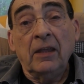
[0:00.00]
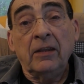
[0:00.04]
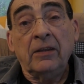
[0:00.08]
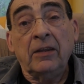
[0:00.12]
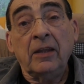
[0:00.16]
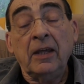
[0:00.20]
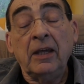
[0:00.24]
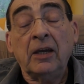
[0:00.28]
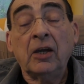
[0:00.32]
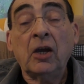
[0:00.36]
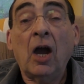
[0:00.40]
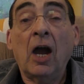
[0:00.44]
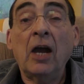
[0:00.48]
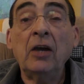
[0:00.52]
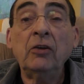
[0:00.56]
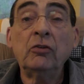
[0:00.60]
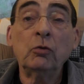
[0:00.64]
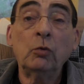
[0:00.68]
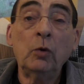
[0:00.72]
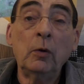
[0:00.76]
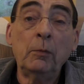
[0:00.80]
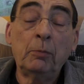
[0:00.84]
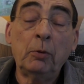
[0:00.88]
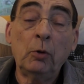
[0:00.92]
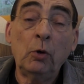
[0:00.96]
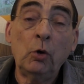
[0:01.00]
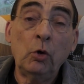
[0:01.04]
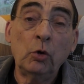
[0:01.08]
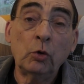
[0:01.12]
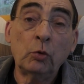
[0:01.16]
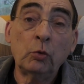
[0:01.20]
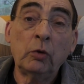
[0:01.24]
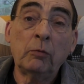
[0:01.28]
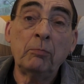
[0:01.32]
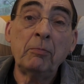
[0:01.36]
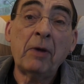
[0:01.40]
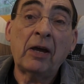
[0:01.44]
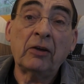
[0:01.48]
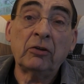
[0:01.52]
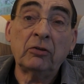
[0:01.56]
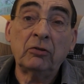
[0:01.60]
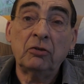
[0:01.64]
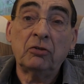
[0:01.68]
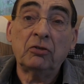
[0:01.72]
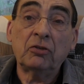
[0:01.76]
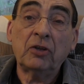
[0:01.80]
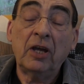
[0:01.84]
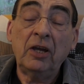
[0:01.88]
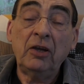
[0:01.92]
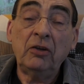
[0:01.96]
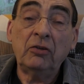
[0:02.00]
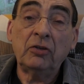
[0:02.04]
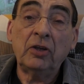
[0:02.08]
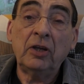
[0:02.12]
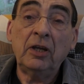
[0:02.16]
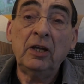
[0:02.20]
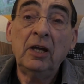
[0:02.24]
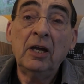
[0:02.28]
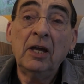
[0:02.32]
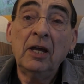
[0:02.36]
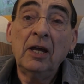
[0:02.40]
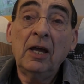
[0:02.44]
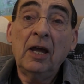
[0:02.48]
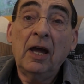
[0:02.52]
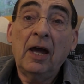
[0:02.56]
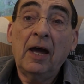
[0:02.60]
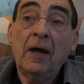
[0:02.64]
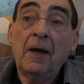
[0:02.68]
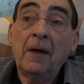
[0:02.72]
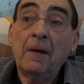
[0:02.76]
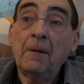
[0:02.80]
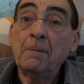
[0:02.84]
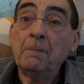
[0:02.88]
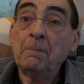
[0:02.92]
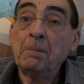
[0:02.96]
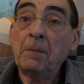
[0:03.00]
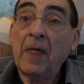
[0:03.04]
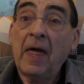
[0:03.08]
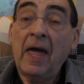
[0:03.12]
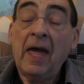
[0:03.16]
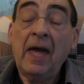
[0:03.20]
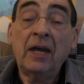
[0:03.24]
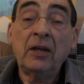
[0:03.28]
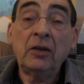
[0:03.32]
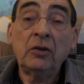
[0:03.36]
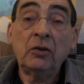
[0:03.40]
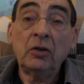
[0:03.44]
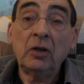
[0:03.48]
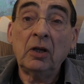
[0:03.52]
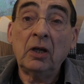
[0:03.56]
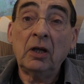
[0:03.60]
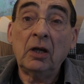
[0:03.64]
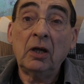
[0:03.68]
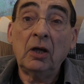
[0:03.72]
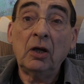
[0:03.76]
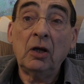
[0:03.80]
the Kaiser Report with Max and Stacey, um, and